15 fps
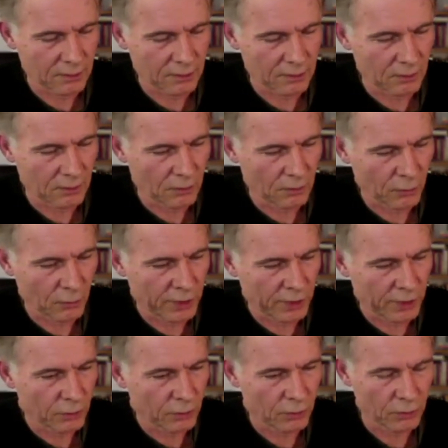where
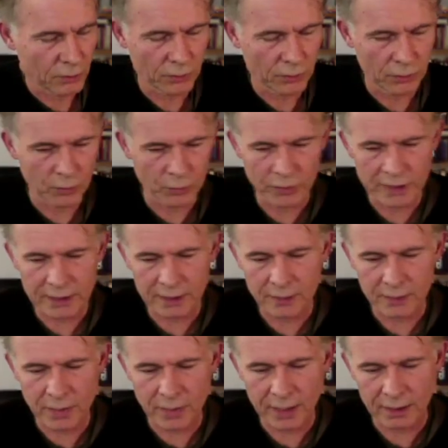you bring
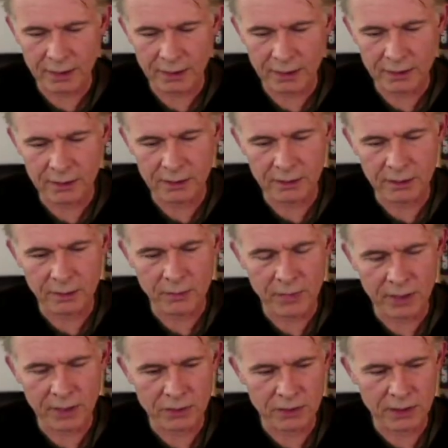in back in the
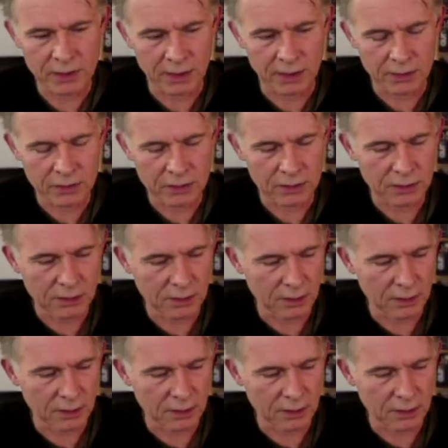imagination,